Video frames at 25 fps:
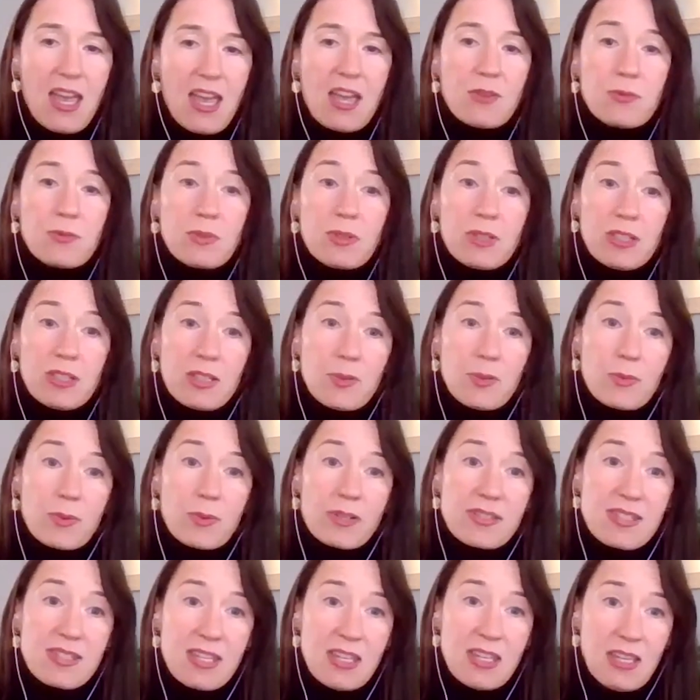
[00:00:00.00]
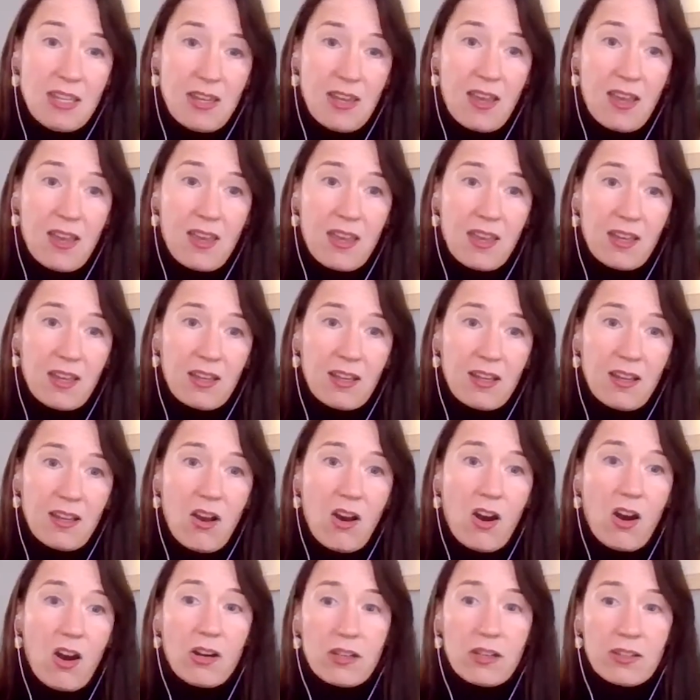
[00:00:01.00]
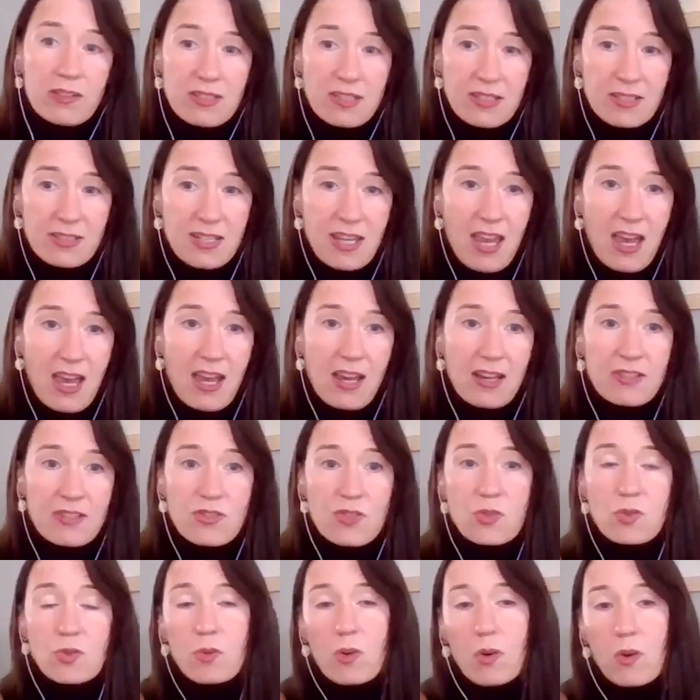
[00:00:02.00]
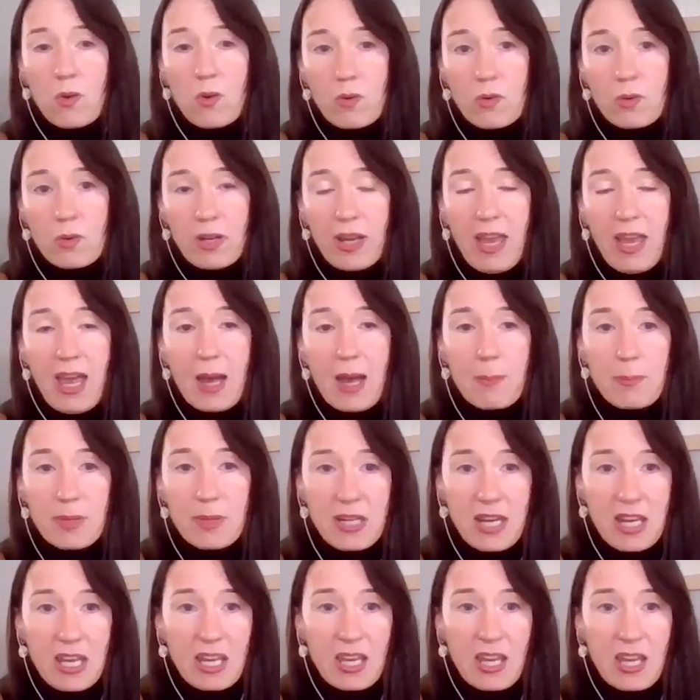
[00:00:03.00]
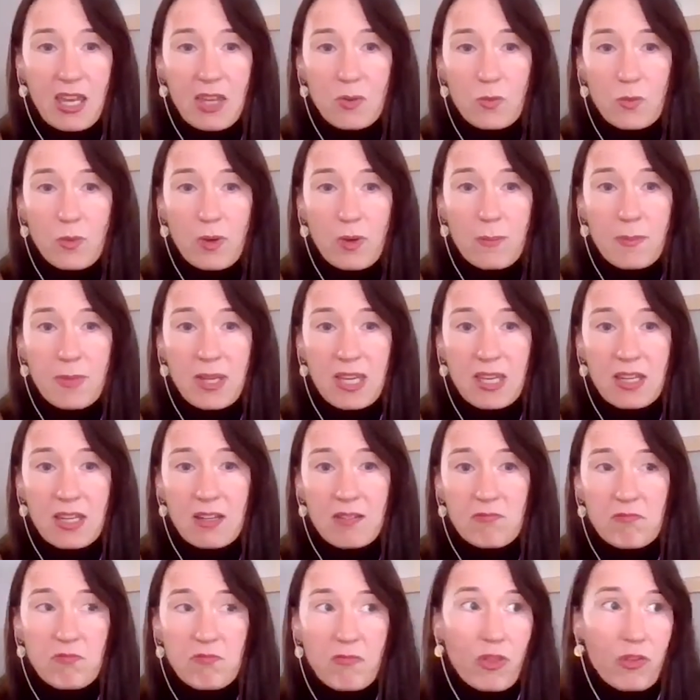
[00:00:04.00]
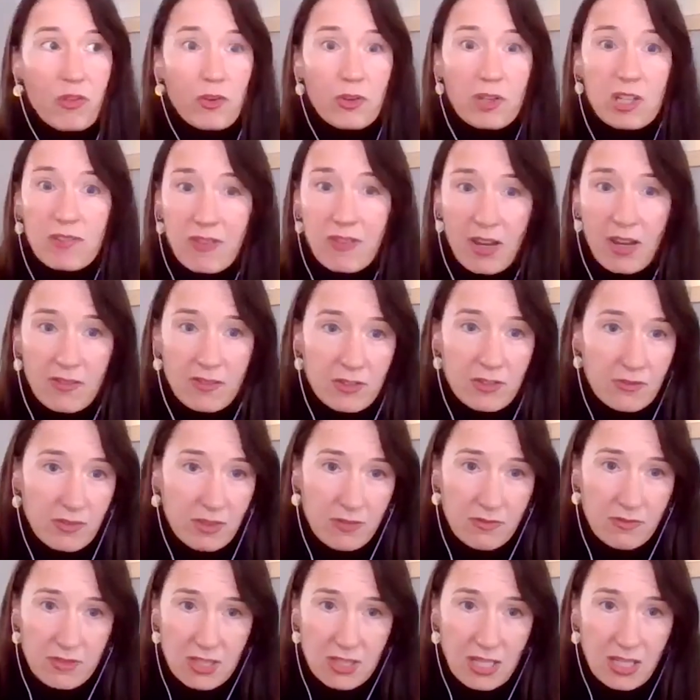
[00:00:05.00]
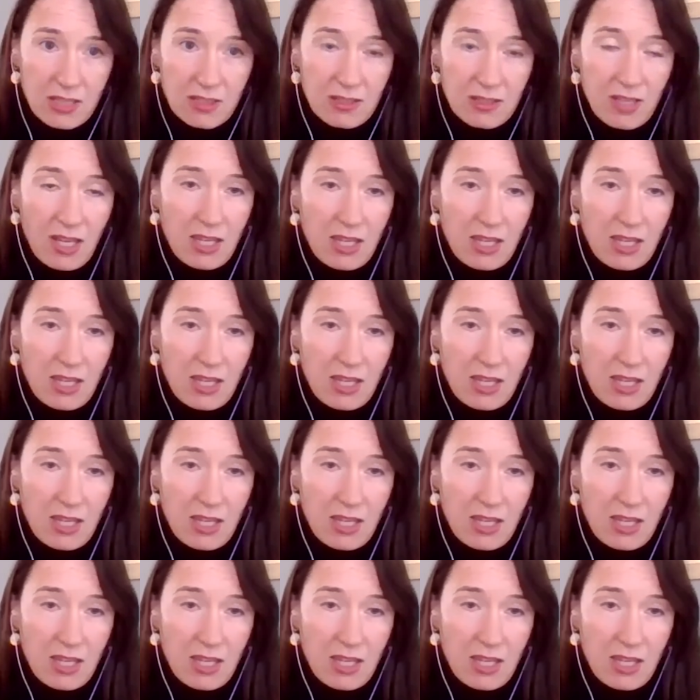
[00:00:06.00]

And really we're seeing heart attack, stroke happening in women 35 to 50,